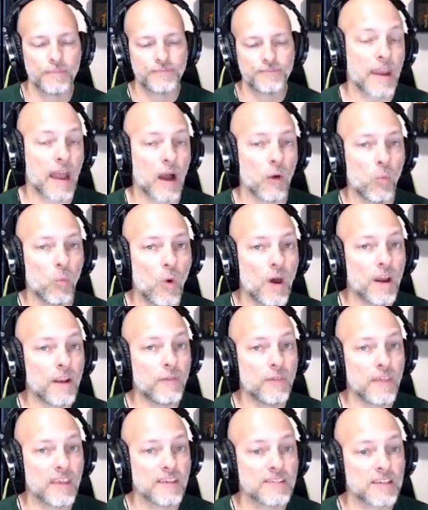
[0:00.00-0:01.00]
One
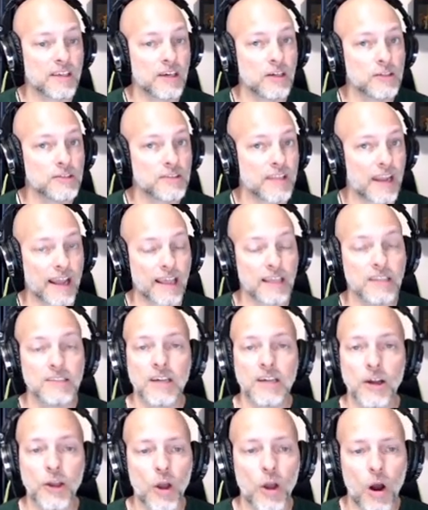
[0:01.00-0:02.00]
of the skills that I can
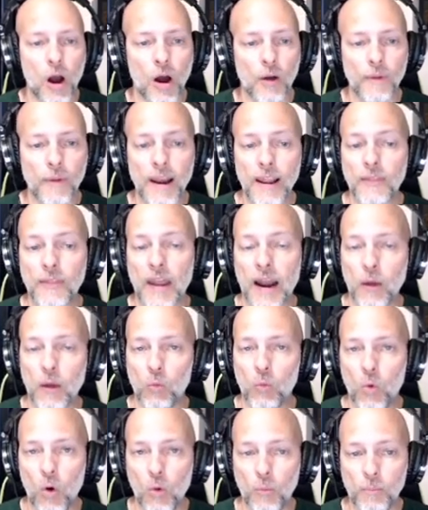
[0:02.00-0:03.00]
tell you already that I
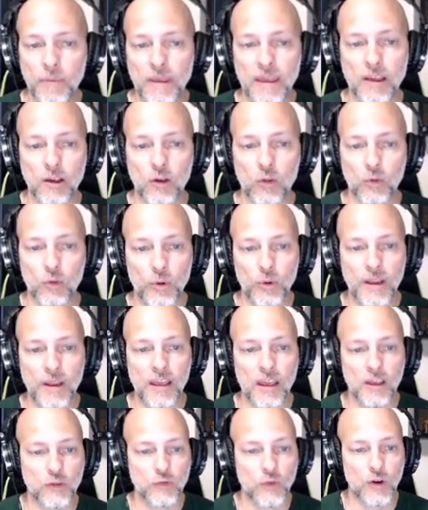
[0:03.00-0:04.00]
won't be including
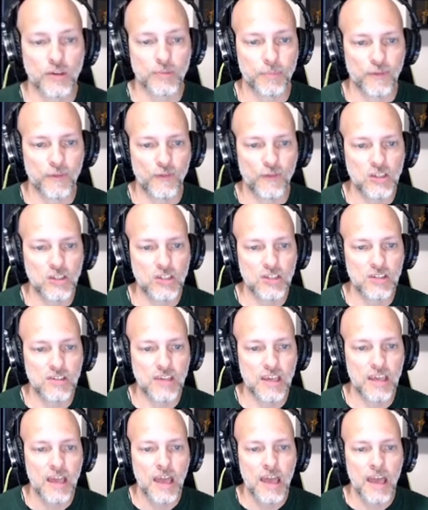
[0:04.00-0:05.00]
as far as
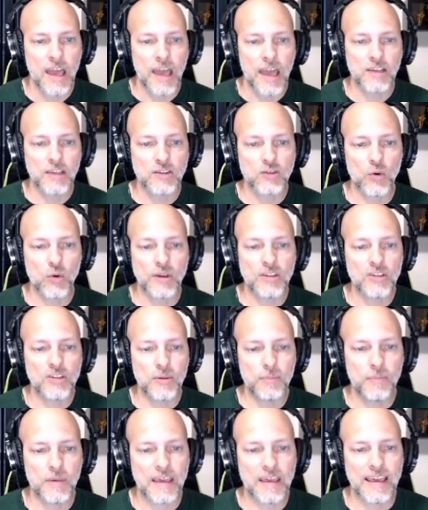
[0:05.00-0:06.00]
proficiency is going to
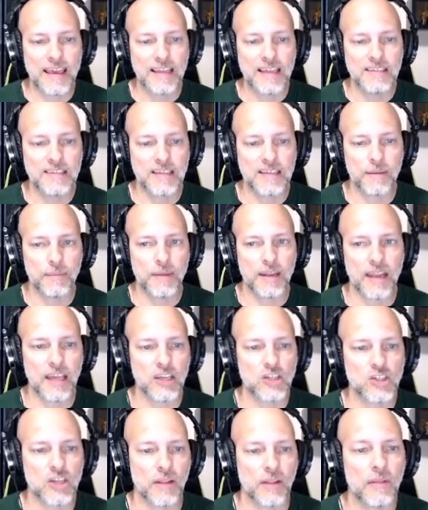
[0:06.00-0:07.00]
be
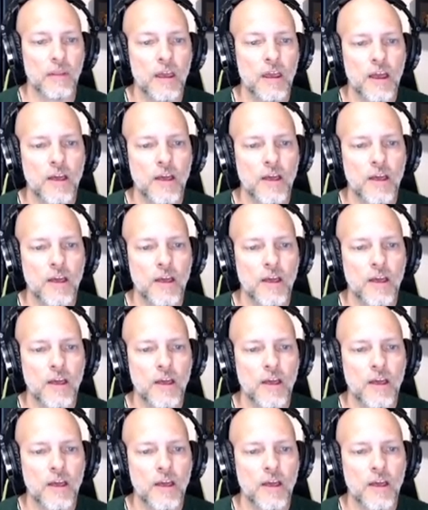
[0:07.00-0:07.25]
intimidation.